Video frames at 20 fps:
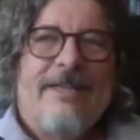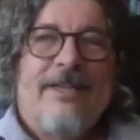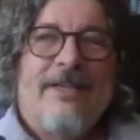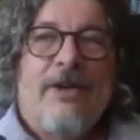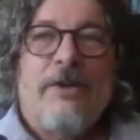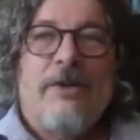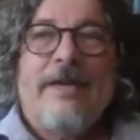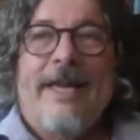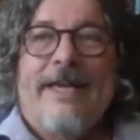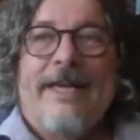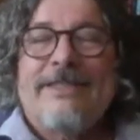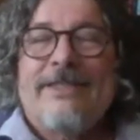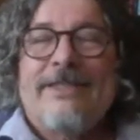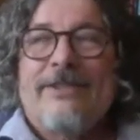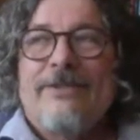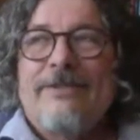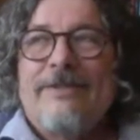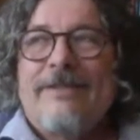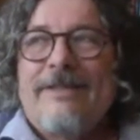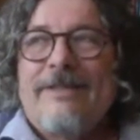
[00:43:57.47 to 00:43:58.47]
okay,
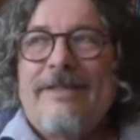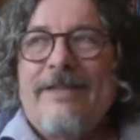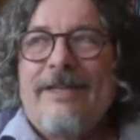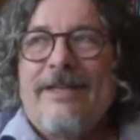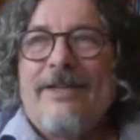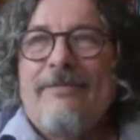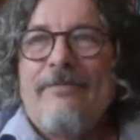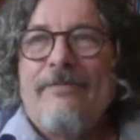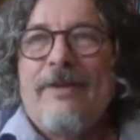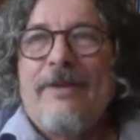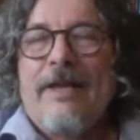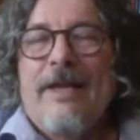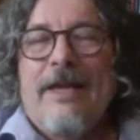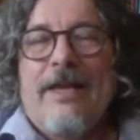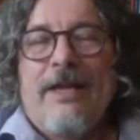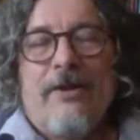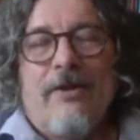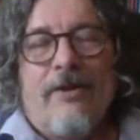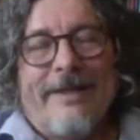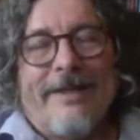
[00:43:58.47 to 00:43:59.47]
so
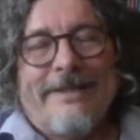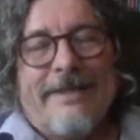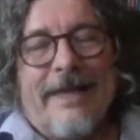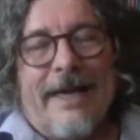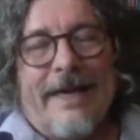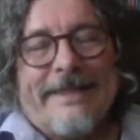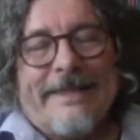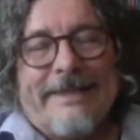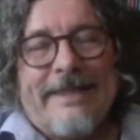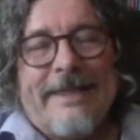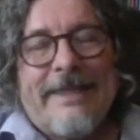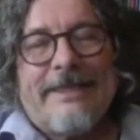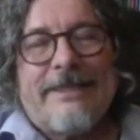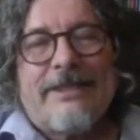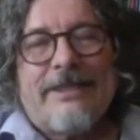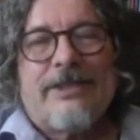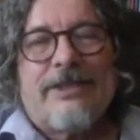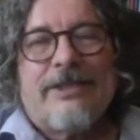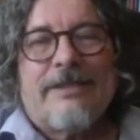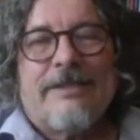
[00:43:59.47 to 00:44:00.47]
I
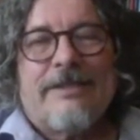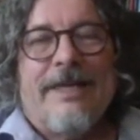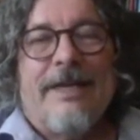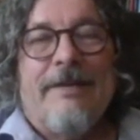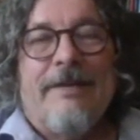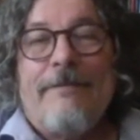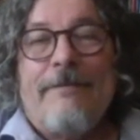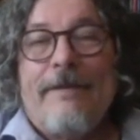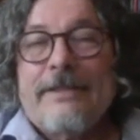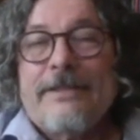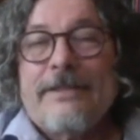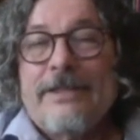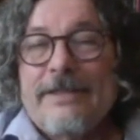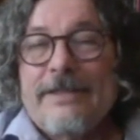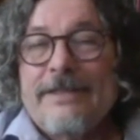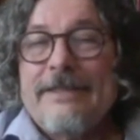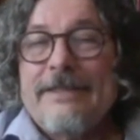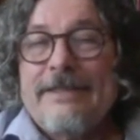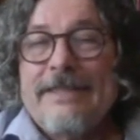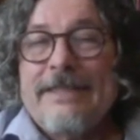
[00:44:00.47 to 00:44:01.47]
teach infectious
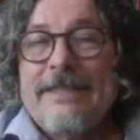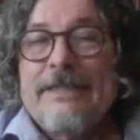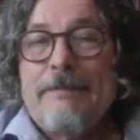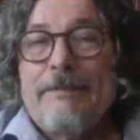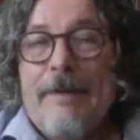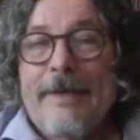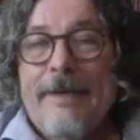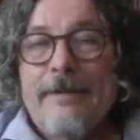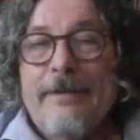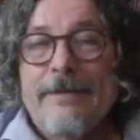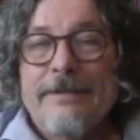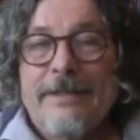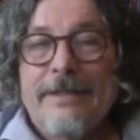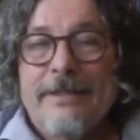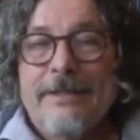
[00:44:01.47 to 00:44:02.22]
disease models at the